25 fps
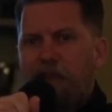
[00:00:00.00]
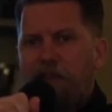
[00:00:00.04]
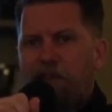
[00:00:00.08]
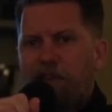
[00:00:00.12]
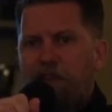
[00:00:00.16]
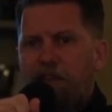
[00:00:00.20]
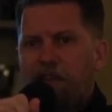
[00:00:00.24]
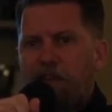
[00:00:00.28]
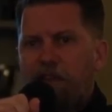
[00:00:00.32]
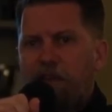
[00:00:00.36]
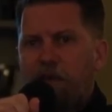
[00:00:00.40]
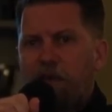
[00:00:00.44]

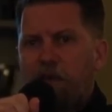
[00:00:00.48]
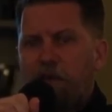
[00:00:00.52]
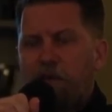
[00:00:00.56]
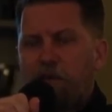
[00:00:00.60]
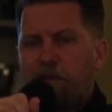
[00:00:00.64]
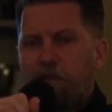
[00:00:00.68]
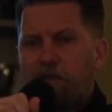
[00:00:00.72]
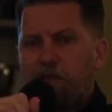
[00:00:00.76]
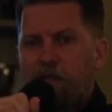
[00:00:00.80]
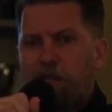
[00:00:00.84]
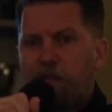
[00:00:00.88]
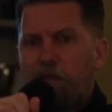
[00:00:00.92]
And she
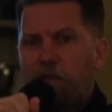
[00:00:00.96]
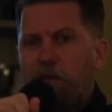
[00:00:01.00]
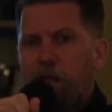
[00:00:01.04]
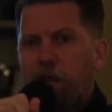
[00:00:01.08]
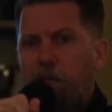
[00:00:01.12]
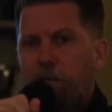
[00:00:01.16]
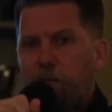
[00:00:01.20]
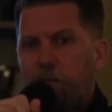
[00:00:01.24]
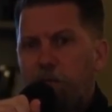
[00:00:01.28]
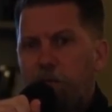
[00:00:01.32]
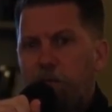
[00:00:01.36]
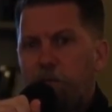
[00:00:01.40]
goes, she
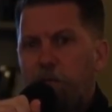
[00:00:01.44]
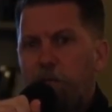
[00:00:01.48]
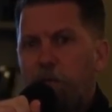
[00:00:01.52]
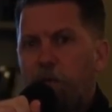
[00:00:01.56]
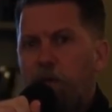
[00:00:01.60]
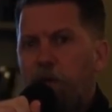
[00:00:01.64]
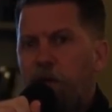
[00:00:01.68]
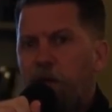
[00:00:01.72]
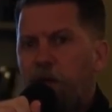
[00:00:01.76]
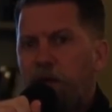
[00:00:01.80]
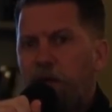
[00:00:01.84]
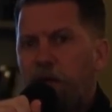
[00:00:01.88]
was
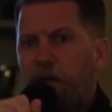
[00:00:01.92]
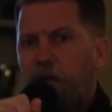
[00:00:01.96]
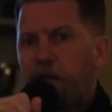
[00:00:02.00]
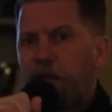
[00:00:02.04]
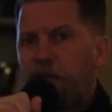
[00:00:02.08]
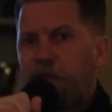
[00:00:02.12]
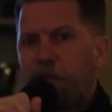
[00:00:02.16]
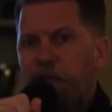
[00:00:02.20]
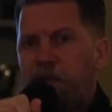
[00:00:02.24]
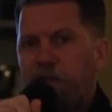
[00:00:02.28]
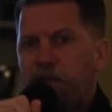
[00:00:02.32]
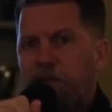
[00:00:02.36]
born in
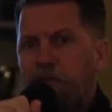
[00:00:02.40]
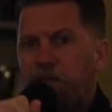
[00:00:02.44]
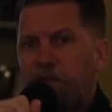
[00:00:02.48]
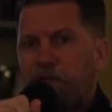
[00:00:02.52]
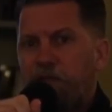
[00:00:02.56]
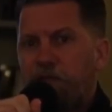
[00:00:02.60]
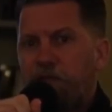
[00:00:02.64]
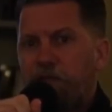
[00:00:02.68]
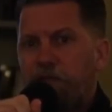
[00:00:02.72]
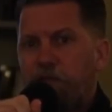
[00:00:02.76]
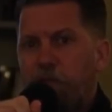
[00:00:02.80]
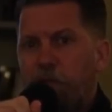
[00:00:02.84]

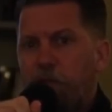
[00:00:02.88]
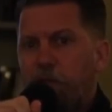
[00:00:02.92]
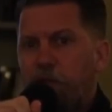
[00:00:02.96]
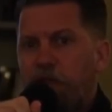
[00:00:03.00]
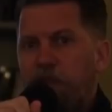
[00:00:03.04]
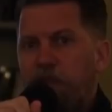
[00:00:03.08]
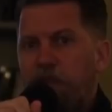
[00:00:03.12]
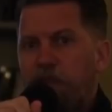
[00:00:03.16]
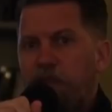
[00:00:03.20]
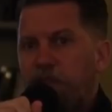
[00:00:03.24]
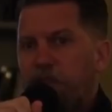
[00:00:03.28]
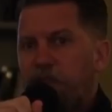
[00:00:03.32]

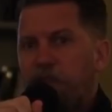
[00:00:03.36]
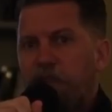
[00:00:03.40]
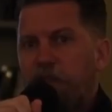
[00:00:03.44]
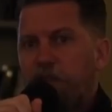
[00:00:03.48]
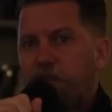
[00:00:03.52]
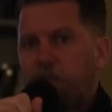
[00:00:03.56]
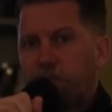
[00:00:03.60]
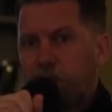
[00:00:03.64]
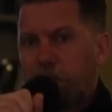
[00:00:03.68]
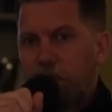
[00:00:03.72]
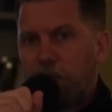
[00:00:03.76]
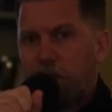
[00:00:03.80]

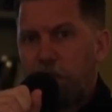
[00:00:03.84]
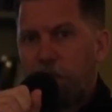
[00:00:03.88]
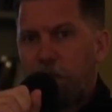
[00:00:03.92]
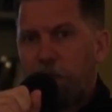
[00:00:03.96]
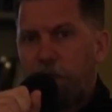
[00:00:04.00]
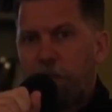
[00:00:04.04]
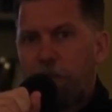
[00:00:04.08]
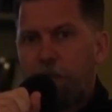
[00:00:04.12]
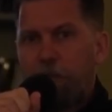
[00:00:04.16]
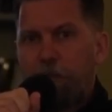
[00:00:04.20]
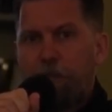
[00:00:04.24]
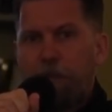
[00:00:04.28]
1946 or
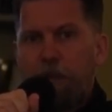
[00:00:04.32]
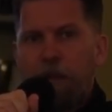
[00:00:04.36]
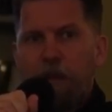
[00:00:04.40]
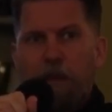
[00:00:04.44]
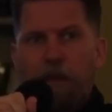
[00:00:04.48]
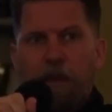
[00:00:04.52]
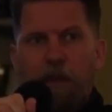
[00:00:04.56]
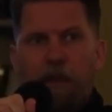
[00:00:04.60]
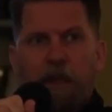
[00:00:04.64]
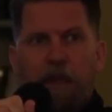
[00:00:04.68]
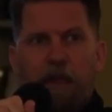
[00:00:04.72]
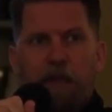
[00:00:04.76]
something.
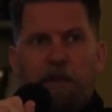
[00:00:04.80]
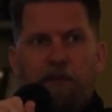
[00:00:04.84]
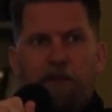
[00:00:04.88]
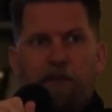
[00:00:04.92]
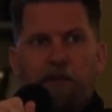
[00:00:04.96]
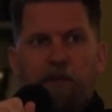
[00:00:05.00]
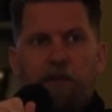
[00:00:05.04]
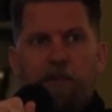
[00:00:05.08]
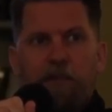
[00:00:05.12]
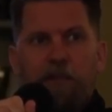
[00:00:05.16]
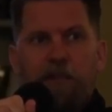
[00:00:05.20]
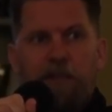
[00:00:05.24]
And
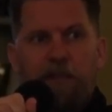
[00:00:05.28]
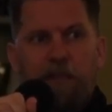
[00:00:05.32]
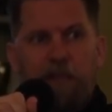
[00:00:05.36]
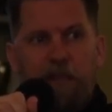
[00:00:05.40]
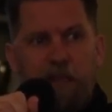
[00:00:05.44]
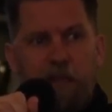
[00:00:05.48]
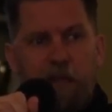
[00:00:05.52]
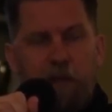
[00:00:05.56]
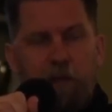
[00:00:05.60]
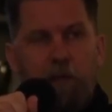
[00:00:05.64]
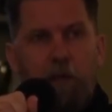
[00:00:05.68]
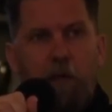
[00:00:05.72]
she goes, as a
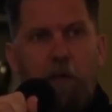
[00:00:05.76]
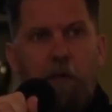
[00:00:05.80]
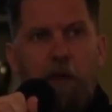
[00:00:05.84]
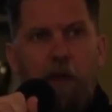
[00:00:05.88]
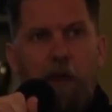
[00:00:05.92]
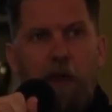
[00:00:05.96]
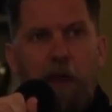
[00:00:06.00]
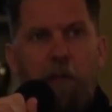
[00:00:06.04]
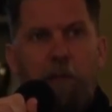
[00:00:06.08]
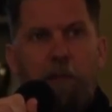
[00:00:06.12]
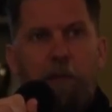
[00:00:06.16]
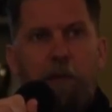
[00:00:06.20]
kid
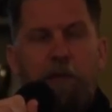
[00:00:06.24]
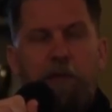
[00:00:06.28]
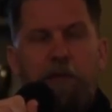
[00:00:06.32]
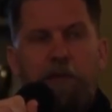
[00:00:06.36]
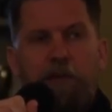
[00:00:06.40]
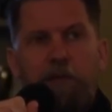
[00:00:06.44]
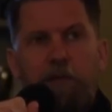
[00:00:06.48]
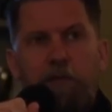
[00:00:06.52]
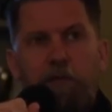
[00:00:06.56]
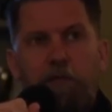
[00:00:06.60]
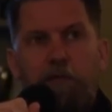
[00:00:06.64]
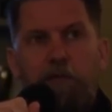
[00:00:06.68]
growing up, it
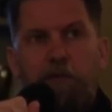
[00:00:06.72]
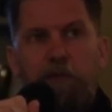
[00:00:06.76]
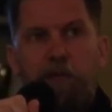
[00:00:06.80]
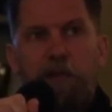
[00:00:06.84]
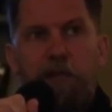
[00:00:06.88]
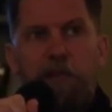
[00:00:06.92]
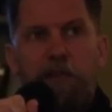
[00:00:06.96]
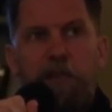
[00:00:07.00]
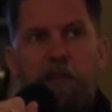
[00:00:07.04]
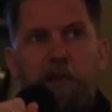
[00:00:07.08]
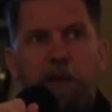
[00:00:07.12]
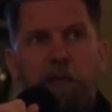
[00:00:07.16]
was a
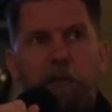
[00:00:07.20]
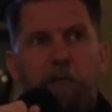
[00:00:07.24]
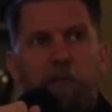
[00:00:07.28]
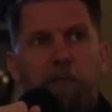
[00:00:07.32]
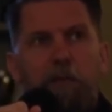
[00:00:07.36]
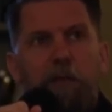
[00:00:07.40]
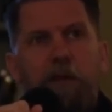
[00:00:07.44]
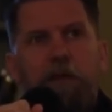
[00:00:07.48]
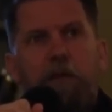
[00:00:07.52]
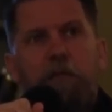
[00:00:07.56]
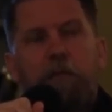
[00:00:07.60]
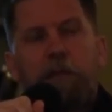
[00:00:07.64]
strange time
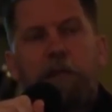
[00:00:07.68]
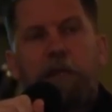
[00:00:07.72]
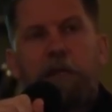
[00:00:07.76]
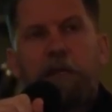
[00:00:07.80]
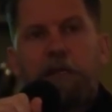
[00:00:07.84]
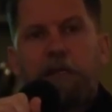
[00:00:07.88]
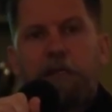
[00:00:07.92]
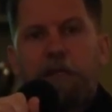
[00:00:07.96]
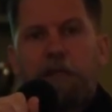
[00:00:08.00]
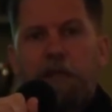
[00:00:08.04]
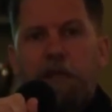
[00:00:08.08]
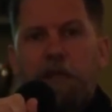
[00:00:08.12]
in Britain
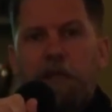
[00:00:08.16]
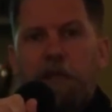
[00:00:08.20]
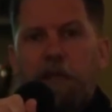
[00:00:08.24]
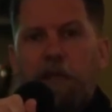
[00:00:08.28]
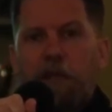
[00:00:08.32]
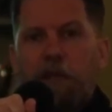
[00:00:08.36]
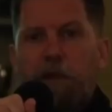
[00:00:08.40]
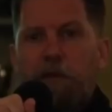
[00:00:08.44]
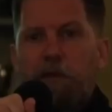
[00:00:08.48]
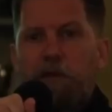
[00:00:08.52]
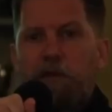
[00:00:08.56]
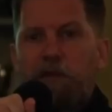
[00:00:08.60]
because
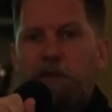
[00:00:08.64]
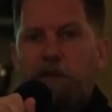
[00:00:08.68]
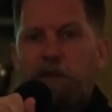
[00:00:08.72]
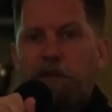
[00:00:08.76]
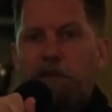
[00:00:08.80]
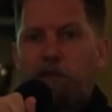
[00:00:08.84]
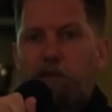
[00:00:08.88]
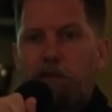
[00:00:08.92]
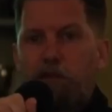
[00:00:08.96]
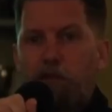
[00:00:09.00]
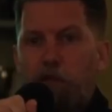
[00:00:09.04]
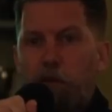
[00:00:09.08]
there was
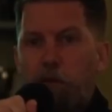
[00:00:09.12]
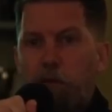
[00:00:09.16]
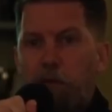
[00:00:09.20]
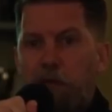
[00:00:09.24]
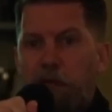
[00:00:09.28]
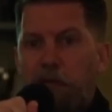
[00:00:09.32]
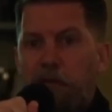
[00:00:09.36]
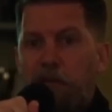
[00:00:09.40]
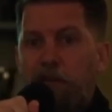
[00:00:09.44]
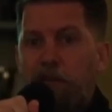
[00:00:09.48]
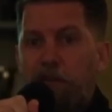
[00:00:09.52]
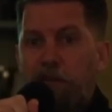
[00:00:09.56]
this
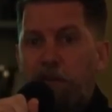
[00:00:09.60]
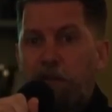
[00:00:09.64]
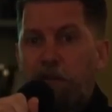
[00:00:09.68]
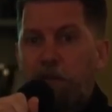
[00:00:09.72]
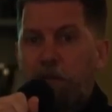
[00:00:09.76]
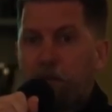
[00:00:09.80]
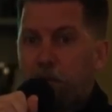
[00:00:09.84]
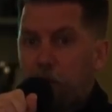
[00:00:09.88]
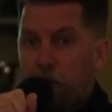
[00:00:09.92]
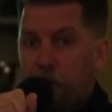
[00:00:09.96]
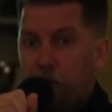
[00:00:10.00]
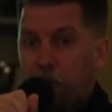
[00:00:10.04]

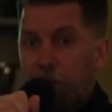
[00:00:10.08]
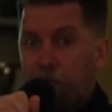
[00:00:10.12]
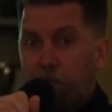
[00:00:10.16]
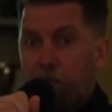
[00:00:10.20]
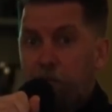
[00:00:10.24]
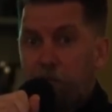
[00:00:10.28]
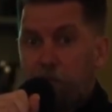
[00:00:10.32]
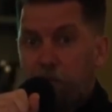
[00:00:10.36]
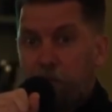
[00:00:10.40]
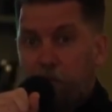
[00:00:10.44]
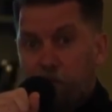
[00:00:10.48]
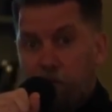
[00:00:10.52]
jubilation,
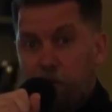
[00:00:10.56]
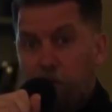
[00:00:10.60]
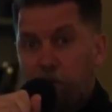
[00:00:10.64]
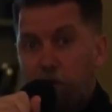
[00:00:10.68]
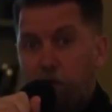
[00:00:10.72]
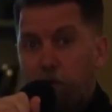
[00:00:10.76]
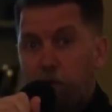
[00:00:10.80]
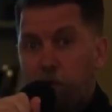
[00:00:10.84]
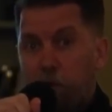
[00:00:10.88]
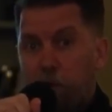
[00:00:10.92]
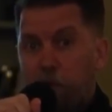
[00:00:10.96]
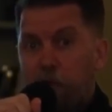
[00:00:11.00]
and the
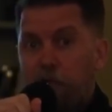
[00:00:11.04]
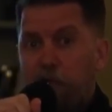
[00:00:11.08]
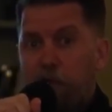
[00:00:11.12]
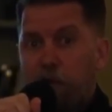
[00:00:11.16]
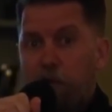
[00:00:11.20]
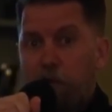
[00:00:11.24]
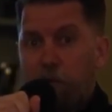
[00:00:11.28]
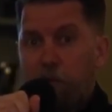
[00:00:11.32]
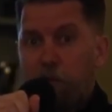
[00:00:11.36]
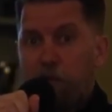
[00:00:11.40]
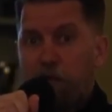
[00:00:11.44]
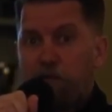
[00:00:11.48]

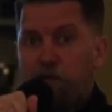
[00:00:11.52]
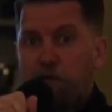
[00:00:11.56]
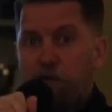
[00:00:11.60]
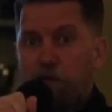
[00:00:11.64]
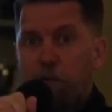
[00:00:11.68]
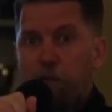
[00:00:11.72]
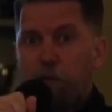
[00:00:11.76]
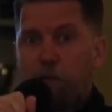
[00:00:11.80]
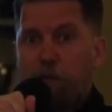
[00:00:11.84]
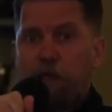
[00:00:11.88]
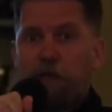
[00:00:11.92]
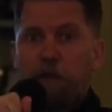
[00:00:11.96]
Jubilee, the Queen's
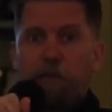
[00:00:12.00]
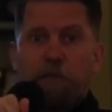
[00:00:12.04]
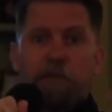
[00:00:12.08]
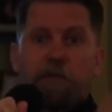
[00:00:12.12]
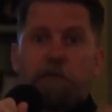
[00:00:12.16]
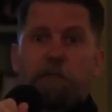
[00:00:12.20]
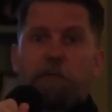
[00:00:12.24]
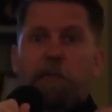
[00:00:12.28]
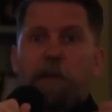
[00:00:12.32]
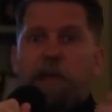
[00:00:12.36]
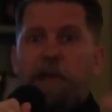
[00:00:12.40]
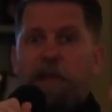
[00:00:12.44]
Jubilee,
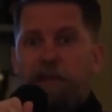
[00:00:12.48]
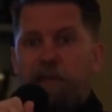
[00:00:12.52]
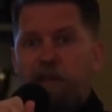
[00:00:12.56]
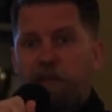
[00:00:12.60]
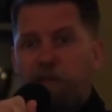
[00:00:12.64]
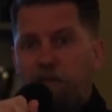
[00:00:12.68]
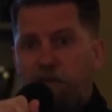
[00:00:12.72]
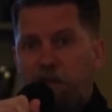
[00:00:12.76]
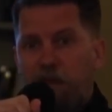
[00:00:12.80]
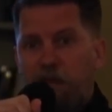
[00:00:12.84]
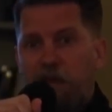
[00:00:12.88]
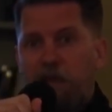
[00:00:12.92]
was a
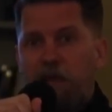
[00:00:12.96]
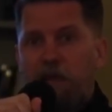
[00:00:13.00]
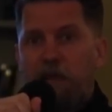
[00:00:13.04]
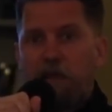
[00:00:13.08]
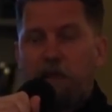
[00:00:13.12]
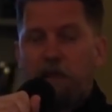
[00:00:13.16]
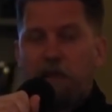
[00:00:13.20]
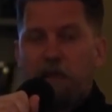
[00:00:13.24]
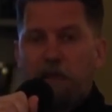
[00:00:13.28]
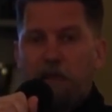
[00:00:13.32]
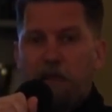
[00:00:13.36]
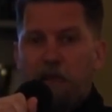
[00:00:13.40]
massive
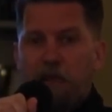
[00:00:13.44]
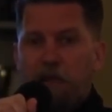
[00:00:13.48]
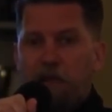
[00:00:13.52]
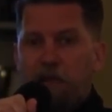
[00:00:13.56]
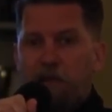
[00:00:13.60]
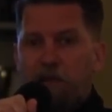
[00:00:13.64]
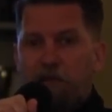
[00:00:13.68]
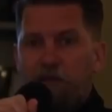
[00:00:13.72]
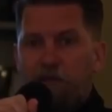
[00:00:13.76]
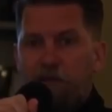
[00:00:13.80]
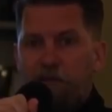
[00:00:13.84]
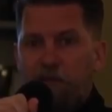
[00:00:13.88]
thing
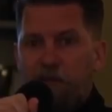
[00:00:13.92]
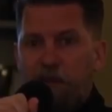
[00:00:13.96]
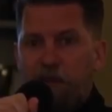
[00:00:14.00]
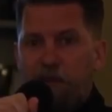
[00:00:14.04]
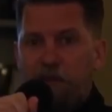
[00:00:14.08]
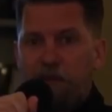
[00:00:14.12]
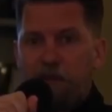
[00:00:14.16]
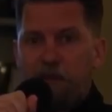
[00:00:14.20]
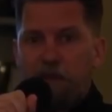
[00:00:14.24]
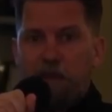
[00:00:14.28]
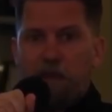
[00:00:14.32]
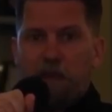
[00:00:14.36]
in the
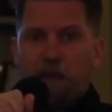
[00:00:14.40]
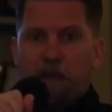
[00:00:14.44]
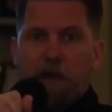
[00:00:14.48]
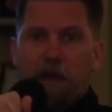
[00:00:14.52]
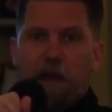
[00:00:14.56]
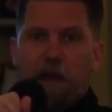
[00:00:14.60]
50s.